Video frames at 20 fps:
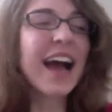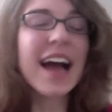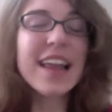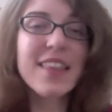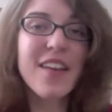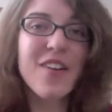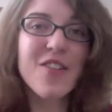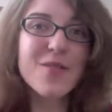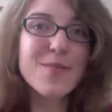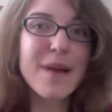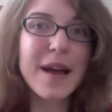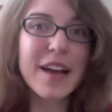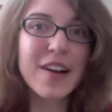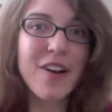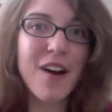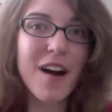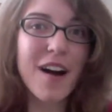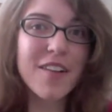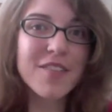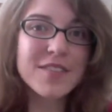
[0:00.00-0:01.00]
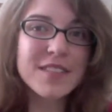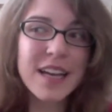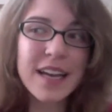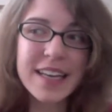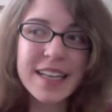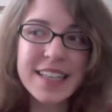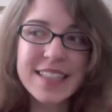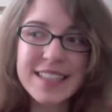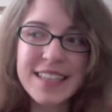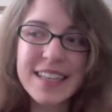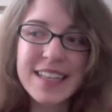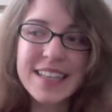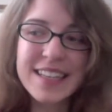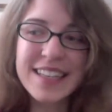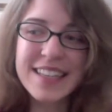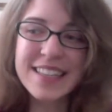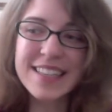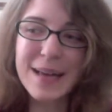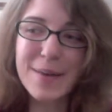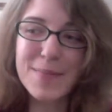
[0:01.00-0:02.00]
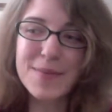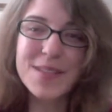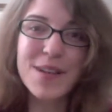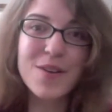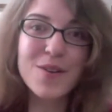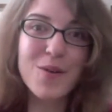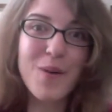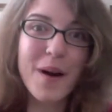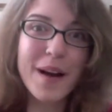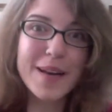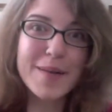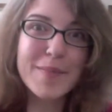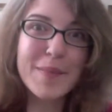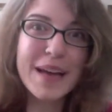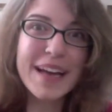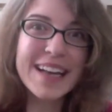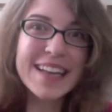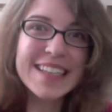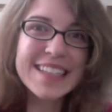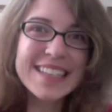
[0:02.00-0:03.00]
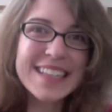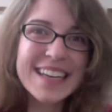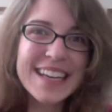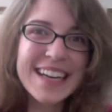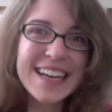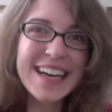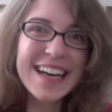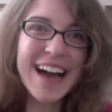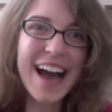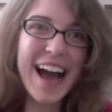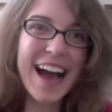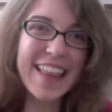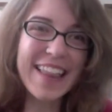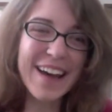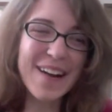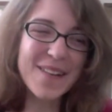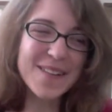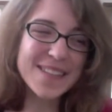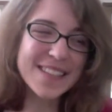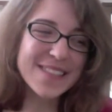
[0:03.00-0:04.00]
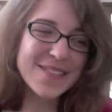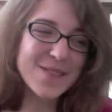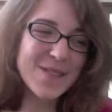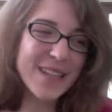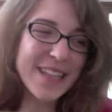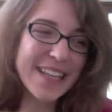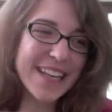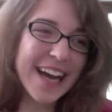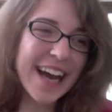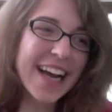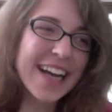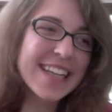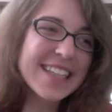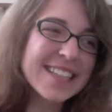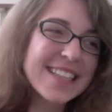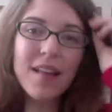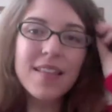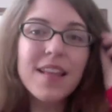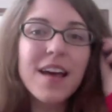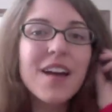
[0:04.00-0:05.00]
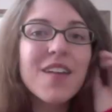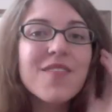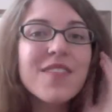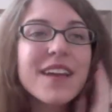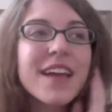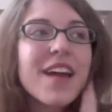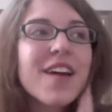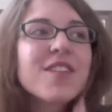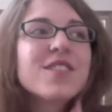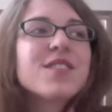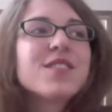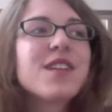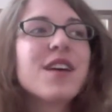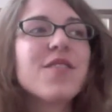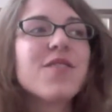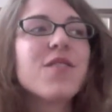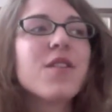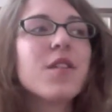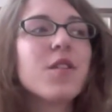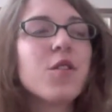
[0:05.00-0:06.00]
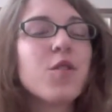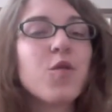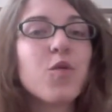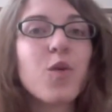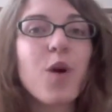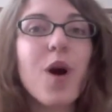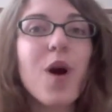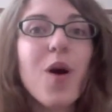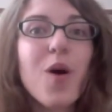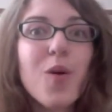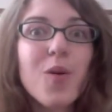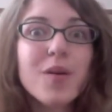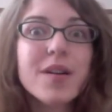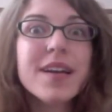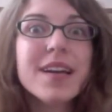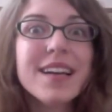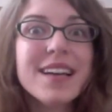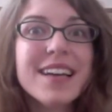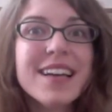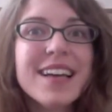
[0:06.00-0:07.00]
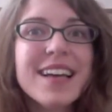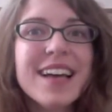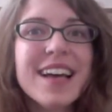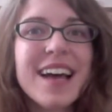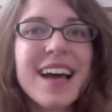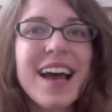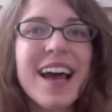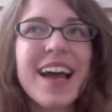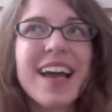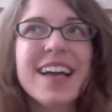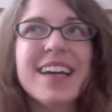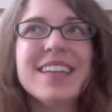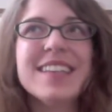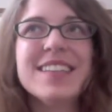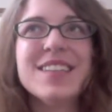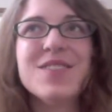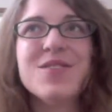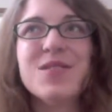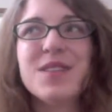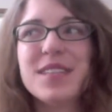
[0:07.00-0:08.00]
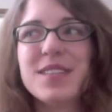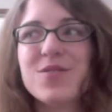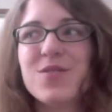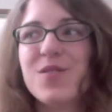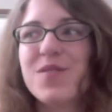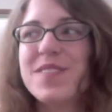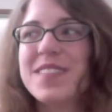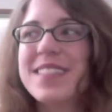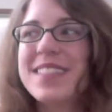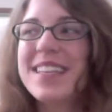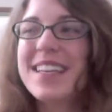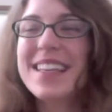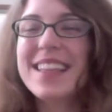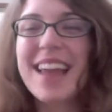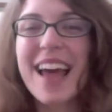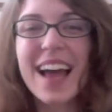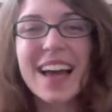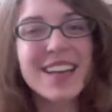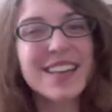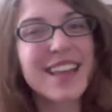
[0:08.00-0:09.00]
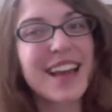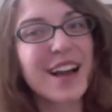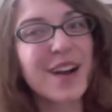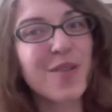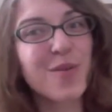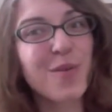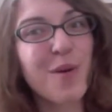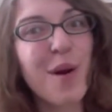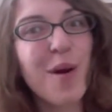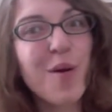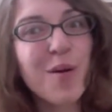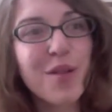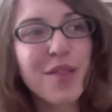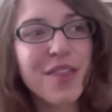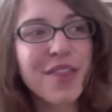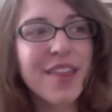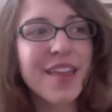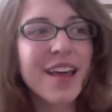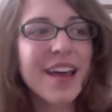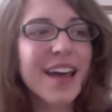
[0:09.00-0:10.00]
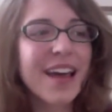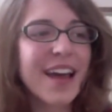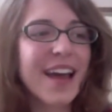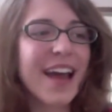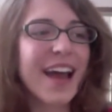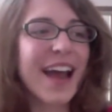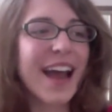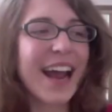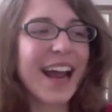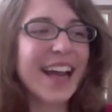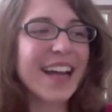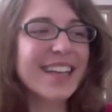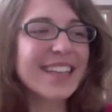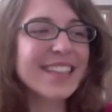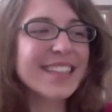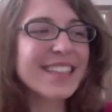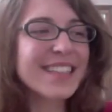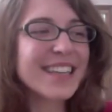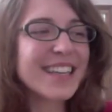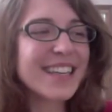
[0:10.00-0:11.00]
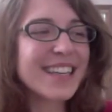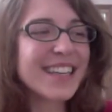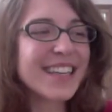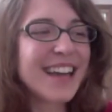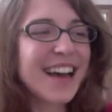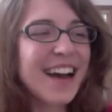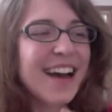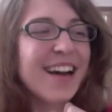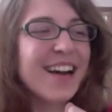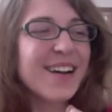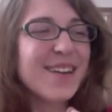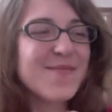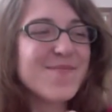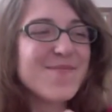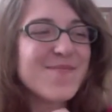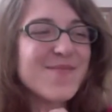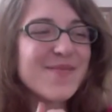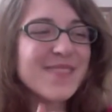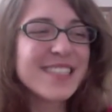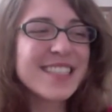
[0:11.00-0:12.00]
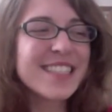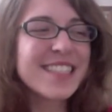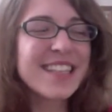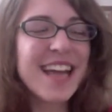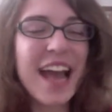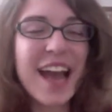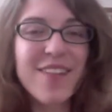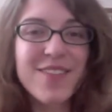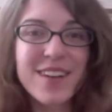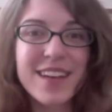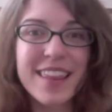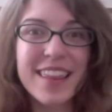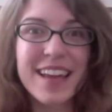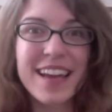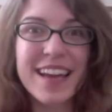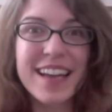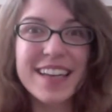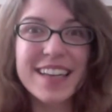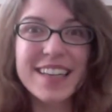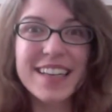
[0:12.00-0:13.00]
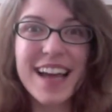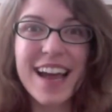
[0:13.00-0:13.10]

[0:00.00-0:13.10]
I love Mycroft, and he's in this episode quite a bit, and that was really nice. A lot of the characters have grown, and you can sort of see that growth, and just everything.